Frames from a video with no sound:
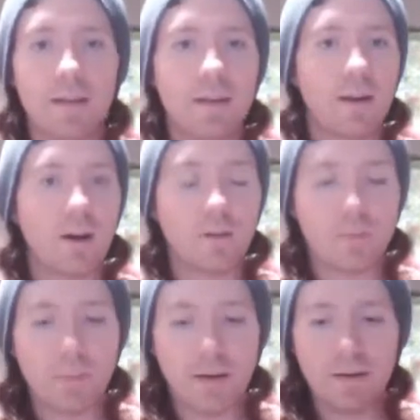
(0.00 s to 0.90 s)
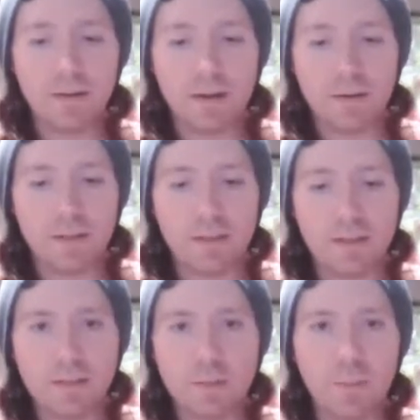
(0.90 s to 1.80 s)
are the
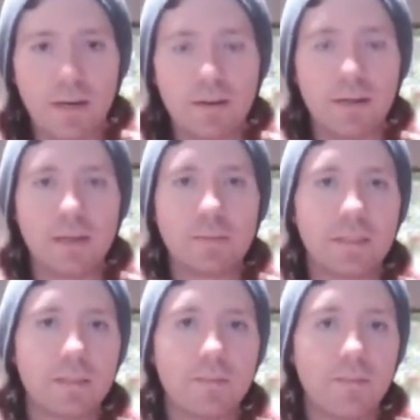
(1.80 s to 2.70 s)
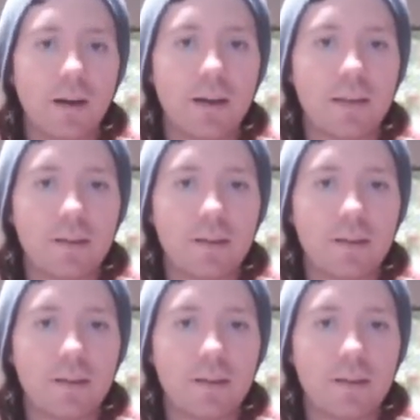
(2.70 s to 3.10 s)
initial paradigms that define